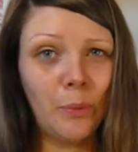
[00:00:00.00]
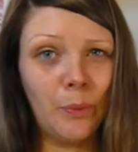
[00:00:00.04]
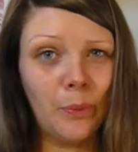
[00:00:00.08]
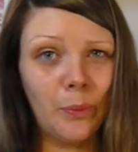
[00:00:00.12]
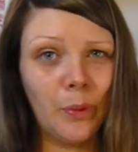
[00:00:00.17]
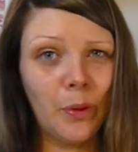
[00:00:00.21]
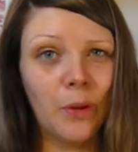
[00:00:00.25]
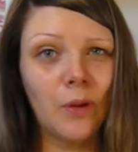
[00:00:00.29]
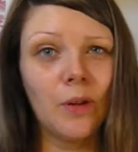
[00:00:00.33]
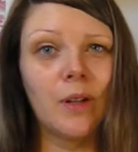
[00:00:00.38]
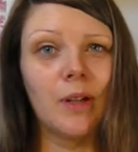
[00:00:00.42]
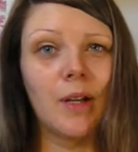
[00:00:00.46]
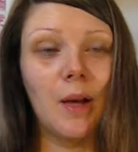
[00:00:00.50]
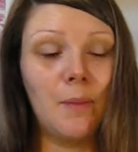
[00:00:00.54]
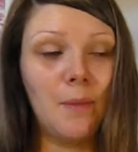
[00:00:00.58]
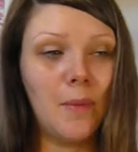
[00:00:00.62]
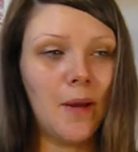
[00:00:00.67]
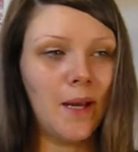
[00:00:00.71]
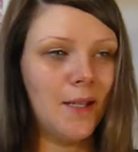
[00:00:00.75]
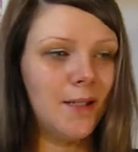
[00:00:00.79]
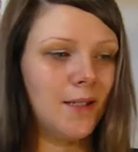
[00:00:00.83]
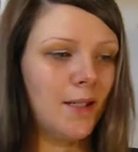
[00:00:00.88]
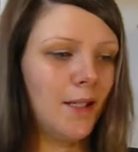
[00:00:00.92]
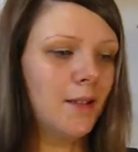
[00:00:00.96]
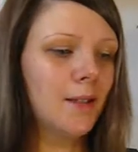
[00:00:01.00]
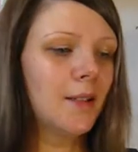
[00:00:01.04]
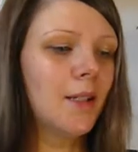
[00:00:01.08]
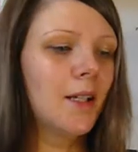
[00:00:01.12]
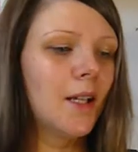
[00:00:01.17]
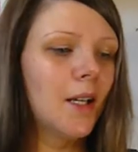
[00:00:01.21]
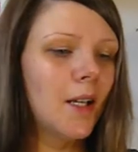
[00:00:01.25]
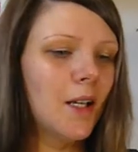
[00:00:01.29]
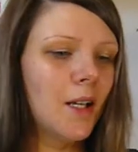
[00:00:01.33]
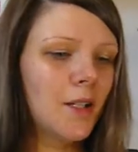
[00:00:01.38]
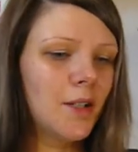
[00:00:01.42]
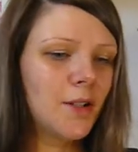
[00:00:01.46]
but amazing.
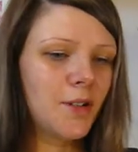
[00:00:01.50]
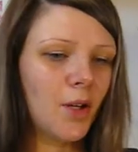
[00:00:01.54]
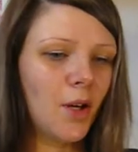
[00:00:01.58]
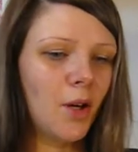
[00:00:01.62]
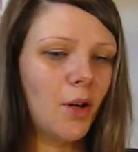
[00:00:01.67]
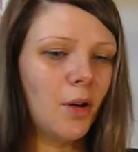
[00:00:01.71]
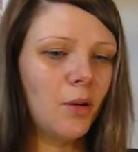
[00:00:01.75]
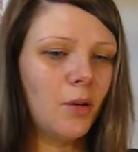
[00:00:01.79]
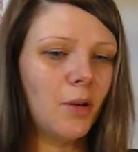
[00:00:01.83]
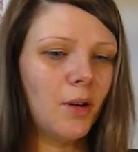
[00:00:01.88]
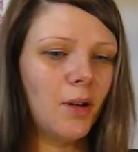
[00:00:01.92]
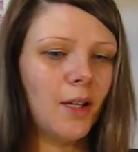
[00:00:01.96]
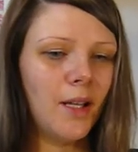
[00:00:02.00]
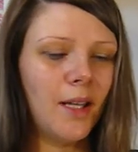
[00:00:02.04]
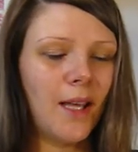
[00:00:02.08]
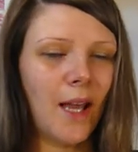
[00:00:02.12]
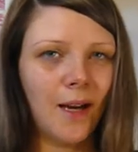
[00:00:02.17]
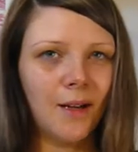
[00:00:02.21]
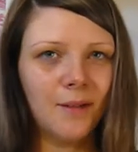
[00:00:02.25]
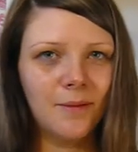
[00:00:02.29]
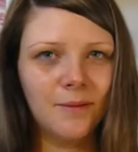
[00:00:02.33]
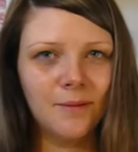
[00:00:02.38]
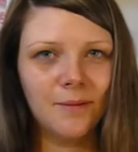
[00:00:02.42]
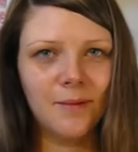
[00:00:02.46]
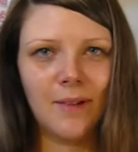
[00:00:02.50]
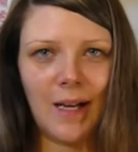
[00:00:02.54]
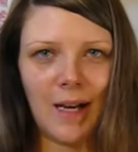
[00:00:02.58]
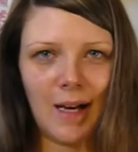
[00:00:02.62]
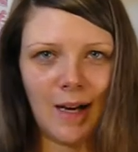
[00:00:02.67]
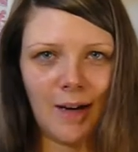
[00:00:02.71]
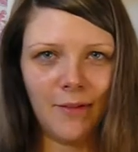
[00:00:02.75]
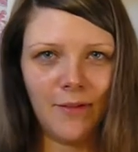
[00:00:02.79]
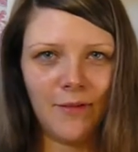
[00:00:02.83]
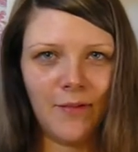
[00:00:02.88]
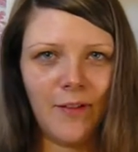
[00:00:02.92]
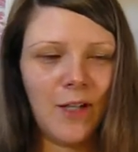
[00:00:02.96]
So yeah,
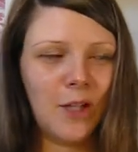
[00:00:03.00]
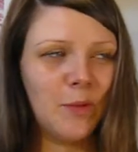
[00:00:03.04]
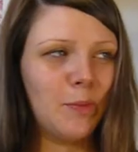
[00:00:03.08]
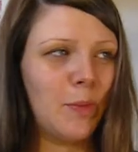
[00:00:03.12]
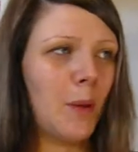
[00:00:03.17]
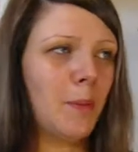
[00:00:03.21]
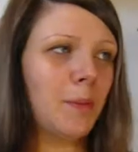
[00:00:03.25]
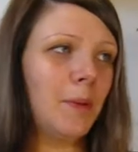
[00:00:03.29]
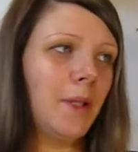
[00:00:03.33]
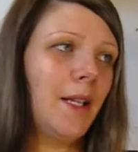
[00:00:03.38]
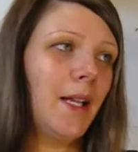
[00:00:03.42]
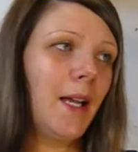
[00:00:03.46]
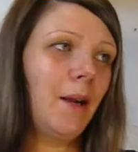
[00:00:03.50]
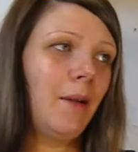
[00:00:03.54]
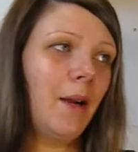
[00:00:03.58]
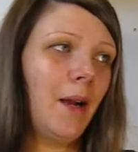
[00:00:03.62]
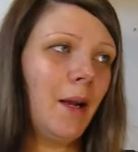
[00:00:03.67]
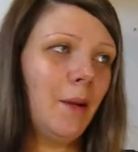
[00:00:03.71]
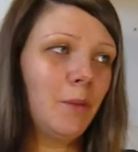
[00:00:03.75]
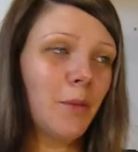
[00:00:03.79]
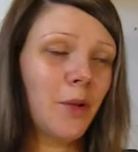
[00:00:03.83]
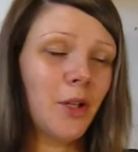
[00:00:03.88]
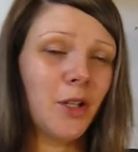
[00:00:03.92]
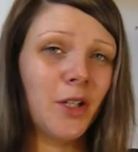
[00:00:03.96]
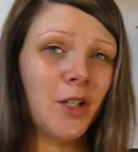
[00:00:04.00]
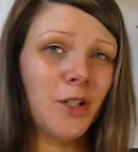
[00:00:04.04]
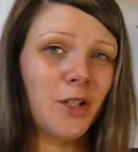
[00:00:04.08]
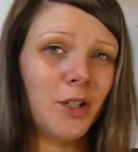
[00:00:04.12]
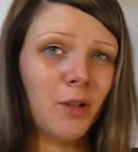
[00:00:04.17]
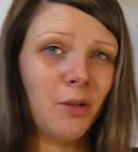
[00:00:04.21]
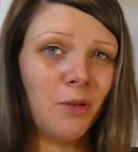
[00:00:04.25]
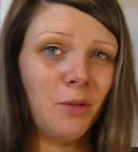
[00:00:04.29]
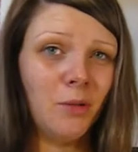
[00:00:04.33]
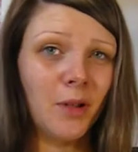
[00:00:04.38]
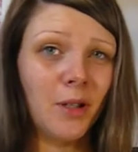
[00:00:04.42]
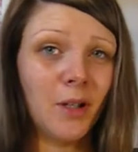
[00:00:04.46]
I've finished babbling now. I'm going to
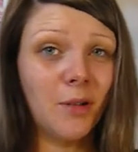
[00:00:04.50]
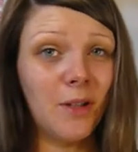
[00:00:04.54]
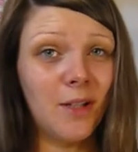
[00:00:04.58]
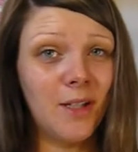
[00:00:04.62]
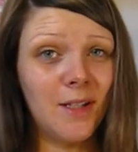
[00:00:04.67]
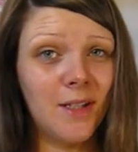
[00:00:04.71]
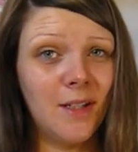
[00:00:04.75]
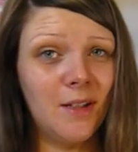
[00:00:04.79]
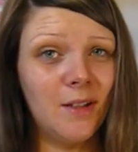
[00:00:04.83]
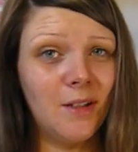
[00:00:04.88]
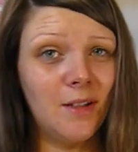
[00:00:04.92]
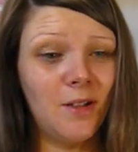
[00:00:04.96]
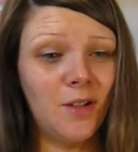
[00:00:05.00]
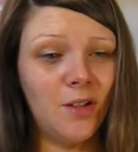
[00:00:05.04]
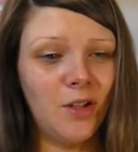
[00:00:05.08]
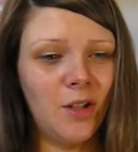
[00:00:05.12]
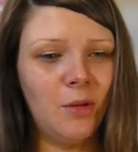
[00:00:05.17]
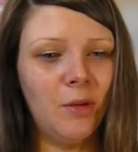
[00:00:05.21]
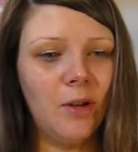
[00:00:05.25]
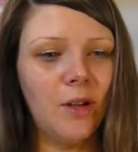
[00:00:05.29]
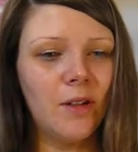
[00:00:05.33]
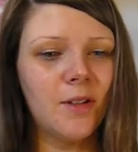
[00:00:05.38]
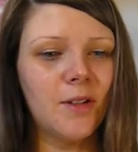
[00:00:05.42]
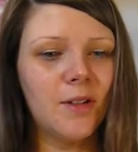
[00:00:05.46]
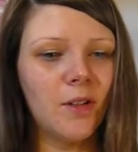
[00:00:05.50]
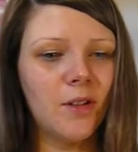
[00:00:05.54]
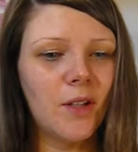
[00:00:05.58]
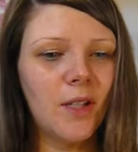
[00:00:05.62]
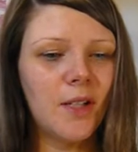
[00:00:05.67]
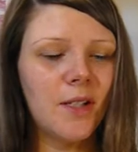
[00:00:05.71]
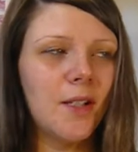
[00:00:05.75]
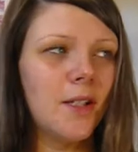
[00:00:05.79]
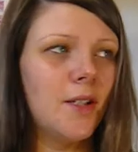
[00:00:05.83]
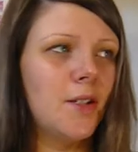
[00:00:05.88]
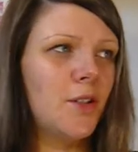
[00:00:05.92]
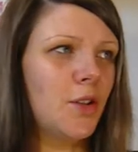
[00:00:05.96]
do Kristen Stewart. So
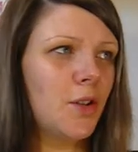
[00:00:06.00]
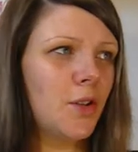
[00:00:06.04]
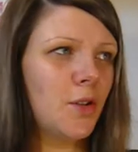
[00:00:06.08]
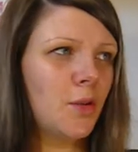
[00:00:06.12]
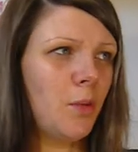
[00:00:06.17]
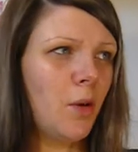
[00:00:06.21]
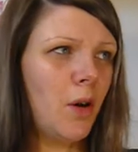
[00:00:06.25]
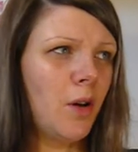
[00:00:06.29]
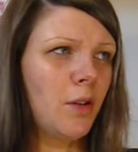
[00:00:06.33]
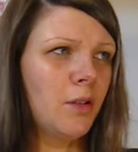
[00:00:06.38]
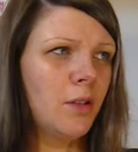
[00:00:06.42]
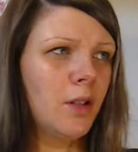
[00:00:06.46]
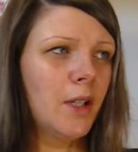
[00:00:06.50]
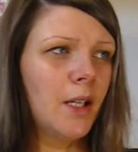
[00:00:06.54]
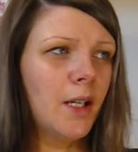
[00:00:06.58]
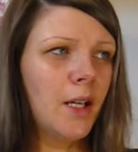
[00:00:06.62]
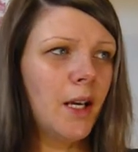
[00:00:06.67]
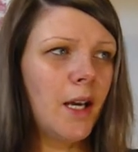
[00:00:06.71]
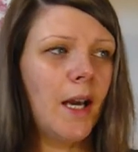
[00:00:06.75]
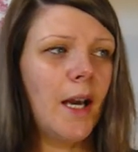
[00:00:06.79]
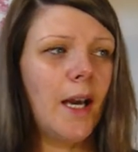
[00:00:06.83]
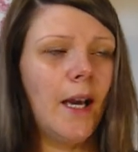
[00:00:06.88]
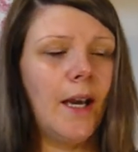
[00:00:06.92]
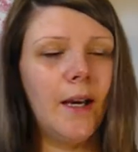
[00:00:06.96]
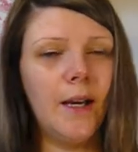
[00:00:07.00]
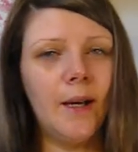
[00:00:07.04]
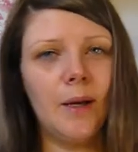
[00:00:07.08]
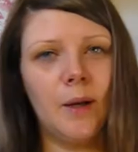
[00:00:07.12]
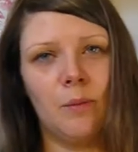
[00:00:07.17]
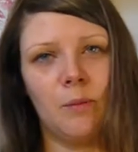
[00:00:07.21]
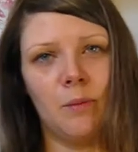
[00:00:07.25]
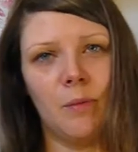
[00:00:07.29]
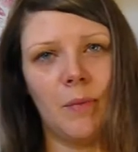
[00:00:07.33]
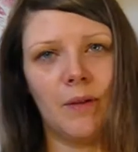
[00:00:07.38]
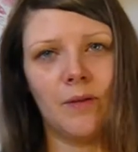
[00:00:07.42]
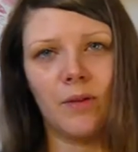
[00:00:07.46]
this is just one,
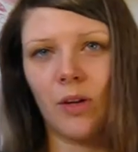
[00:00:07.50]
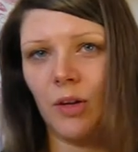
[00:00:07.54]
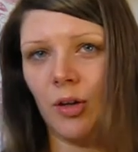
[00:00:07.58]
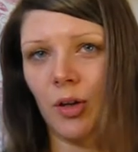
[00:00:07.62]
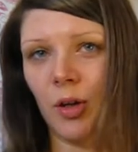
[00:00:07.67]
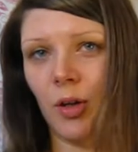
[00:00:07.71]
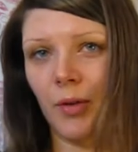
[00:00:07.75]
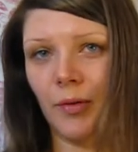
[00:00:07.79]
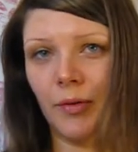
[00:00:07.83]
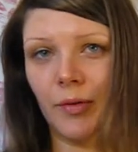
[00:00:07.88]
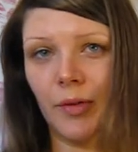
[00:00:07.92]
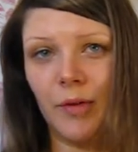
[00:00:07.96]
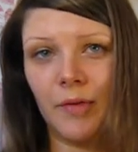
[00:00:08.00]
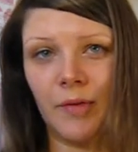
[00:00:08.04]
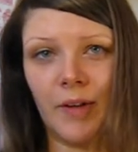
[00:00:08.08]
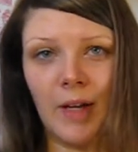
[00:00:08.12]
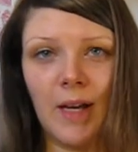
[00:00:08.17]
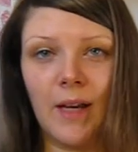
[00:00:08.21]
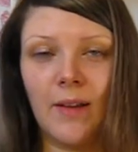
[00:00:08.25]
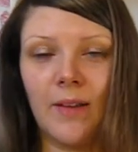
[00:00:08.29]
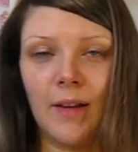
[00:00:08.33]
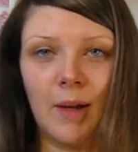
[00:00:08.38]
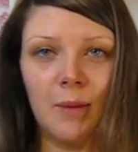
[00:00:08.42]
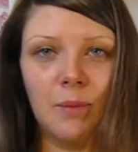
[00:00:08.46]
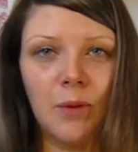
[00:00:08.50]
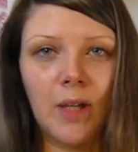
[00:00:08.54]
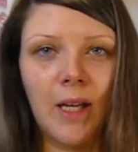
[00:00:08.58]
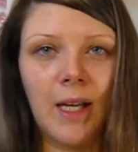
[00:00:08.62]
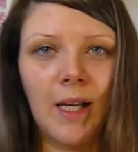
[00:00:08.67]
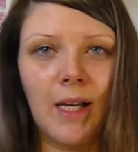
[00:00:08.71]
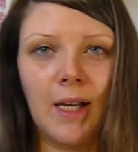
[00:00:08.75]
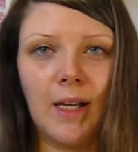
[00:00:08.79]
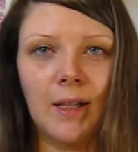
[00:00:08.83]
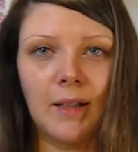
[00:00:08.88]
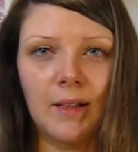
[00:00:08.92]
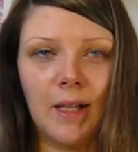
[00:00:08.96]
I've got a cover over here that I'm
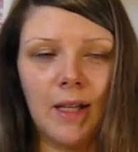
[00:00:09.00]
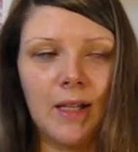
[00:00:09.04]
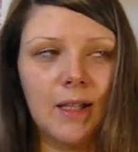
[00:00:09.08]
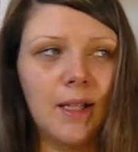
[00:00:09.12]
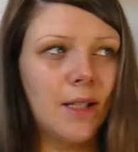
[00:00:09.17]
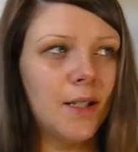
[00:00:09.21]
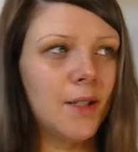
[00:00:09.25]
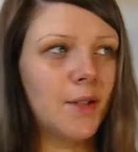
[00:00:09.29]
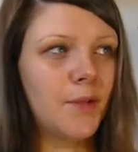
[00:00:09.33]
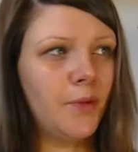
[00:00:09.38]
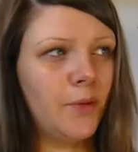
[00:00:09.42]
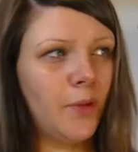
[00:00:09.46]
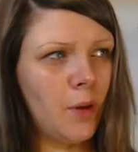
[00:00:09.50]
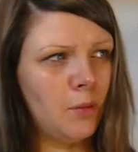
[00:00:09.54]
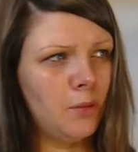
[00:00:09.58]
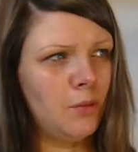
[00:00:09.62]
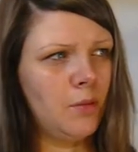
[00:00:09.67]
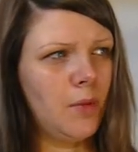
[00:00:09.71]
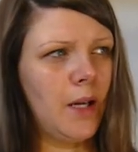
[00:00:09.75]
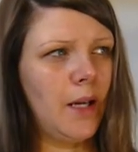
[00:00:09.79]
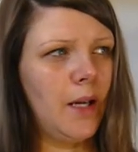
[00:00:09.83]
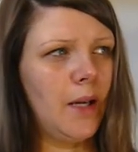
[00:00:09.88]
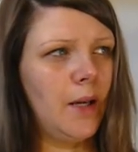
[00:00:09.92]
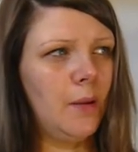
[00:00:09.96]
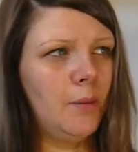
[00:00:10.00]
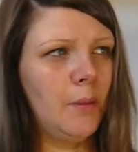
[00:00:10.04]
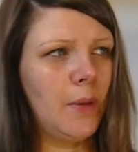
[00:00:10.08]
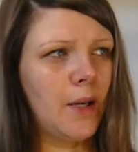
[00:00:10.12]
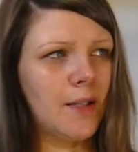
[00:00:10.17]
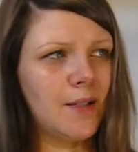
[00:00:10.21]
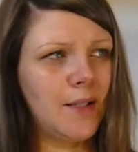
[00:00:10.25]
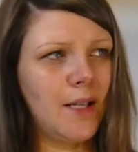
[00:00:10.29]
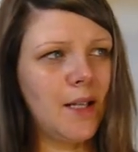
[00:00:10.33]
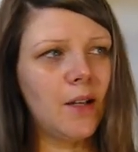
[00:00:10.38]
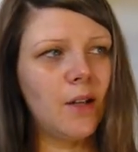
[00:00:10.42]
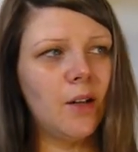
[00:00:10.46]
looking at, and it's from a
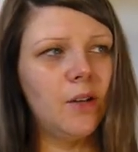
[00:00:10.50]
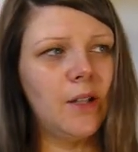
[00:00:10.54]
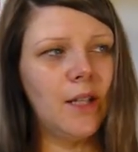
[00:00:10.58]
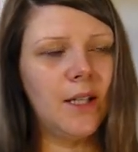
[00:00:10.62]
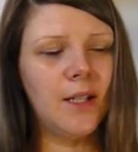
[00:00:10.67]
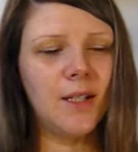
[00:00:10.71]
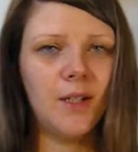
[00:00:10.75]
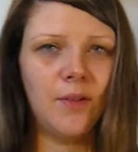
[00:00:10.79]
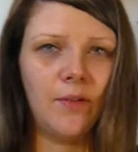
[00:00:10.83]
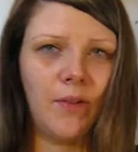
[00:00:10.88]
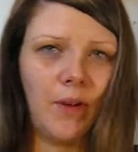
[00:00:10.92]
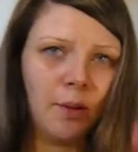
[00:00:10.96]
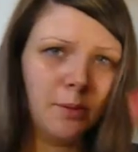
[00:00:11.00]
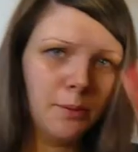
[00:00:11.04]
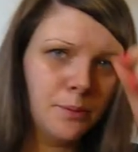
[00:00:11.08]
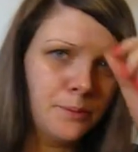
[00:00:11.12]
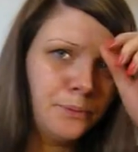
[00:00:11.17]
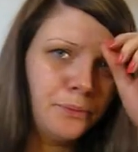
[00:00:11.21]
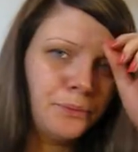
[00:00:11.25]
magazine called Interview,